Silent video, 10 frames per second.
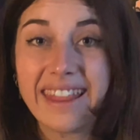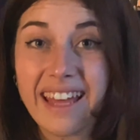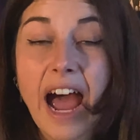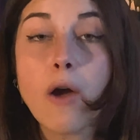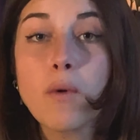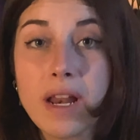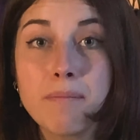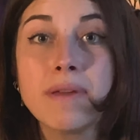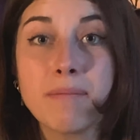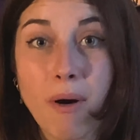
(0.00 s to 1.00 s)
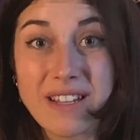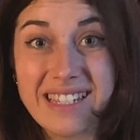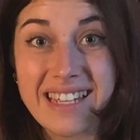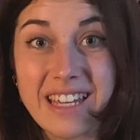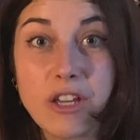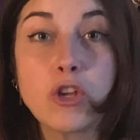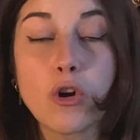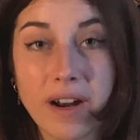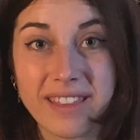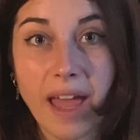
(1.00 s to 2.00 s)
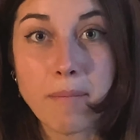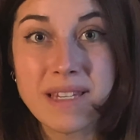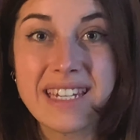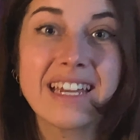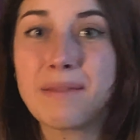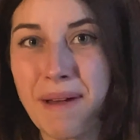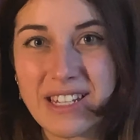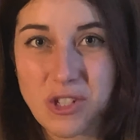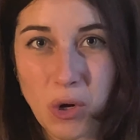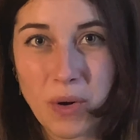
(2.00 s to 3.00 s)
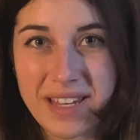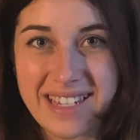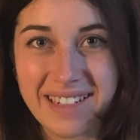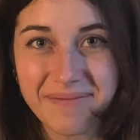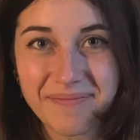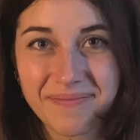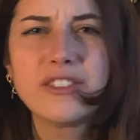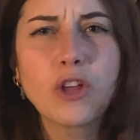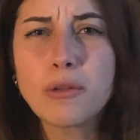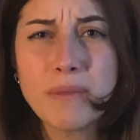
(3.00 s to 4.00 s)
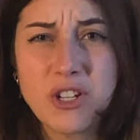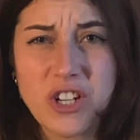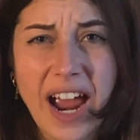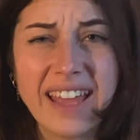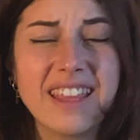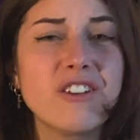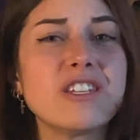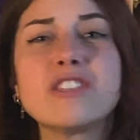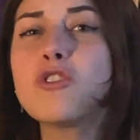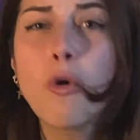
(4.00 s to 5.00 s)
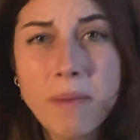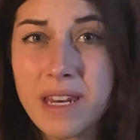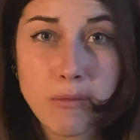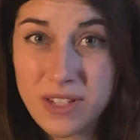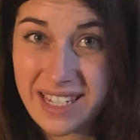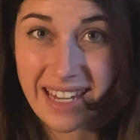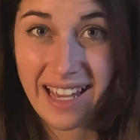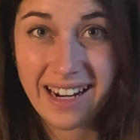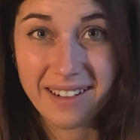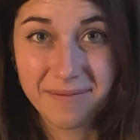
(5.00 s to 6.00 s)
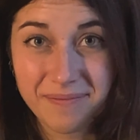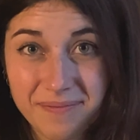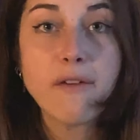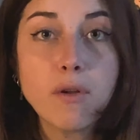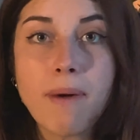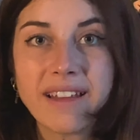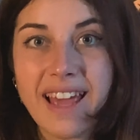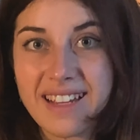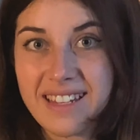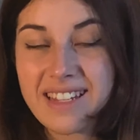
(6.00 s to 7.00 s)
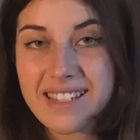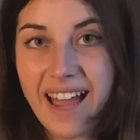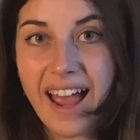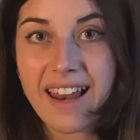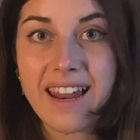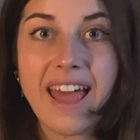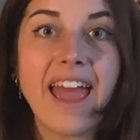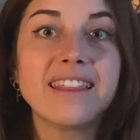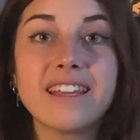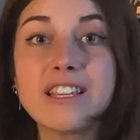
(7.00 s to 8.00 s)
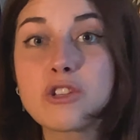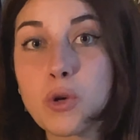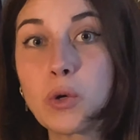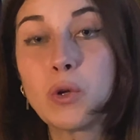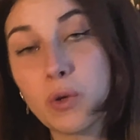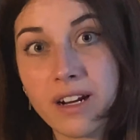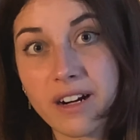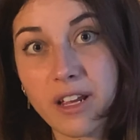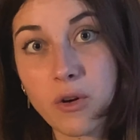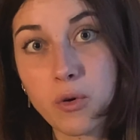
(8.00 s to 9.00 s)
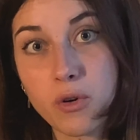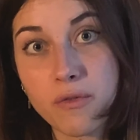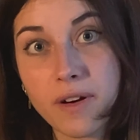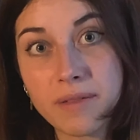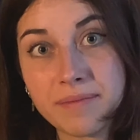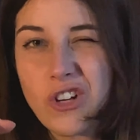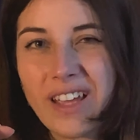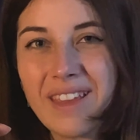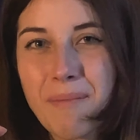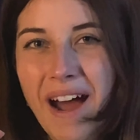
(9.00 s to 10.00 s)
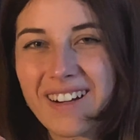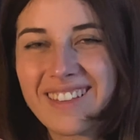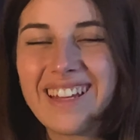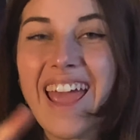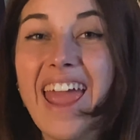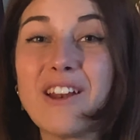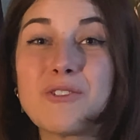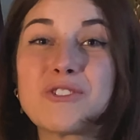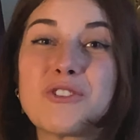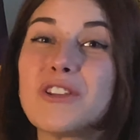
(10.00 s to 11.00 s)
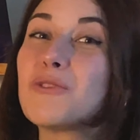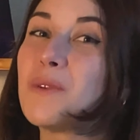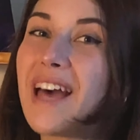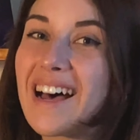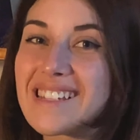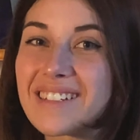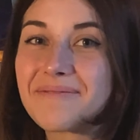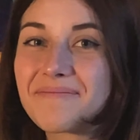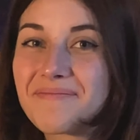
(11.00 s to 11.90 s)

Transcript: and I will be posting your attempts in my stories. Don't be shy, there is no minimum skill. Everybody has his style and its own learning curve. Join the party and illustrate with us.